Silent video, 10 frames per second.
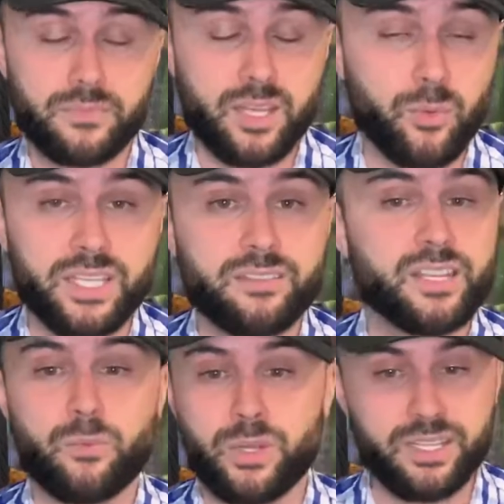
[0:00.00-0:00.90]
Can
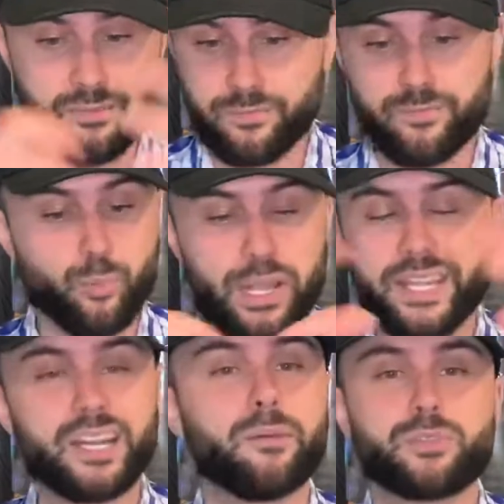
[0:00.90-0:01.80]
we break
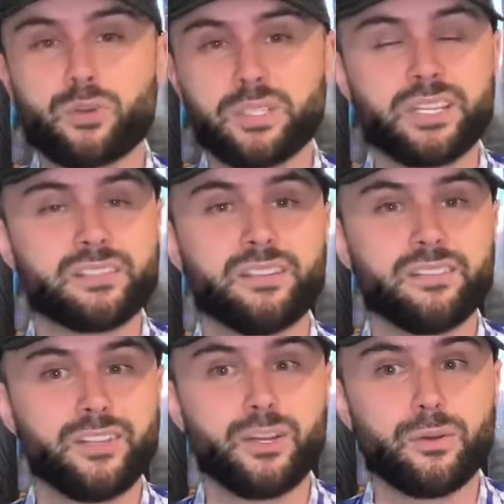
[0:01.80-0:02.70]
it up so it
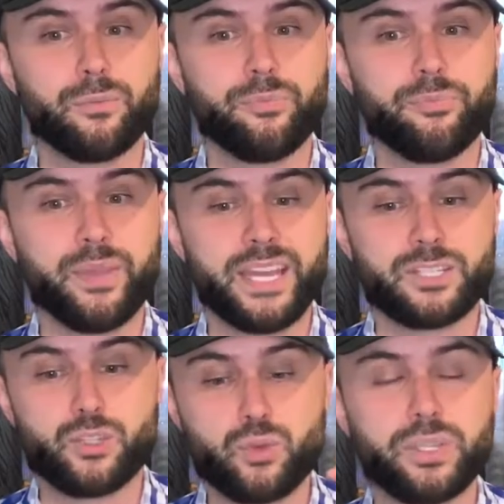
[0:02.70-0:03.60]
doesn't, you know, be
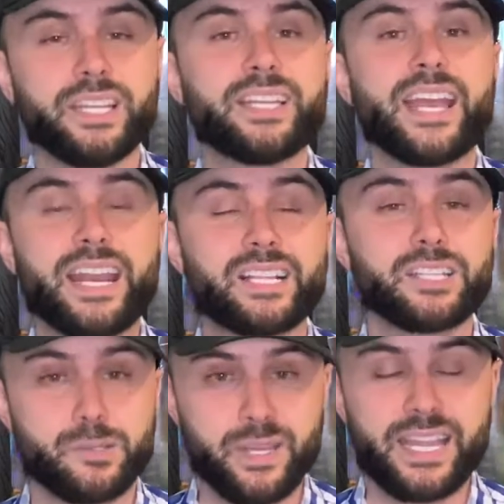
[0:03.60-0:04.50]
as truly
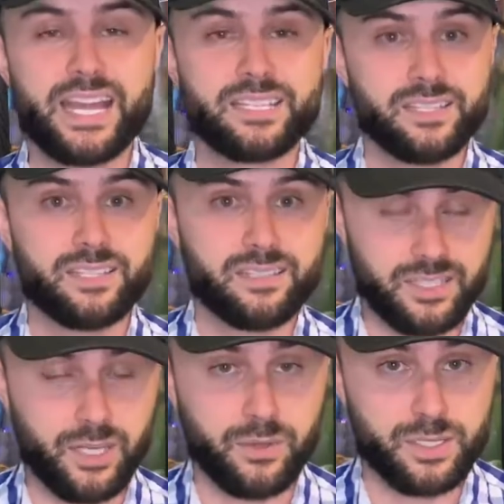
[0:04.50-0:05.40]
cataclysmic as it,
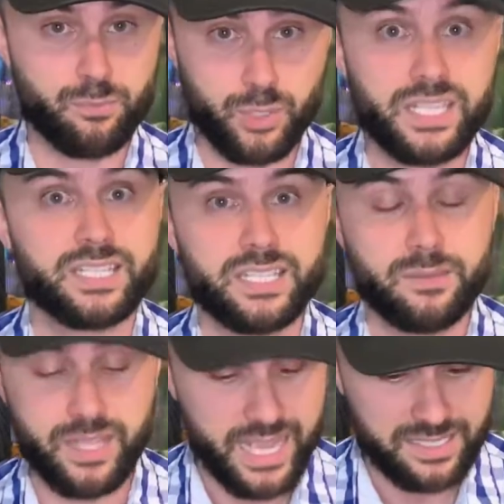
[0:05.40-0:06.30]
you know, it's predicted
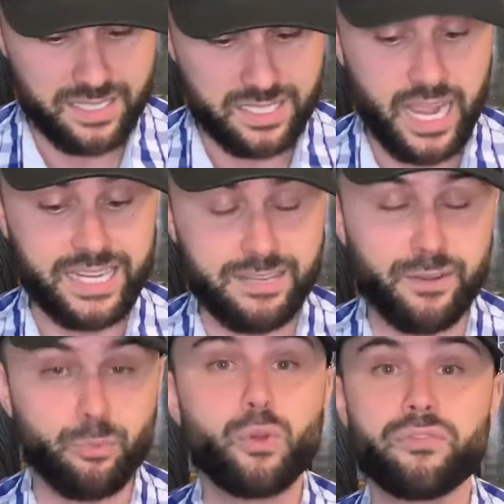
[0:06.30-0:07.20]
to be, as the
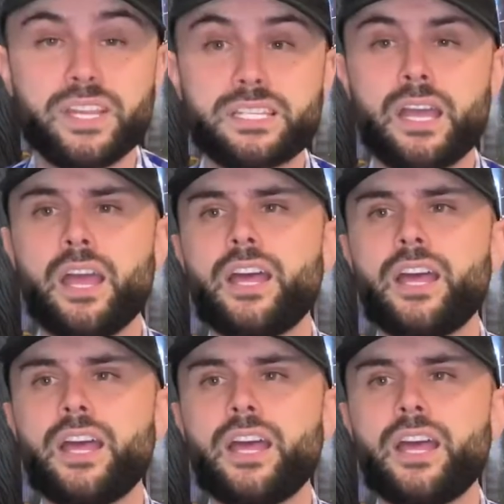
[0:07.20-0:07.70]
scientific proof is.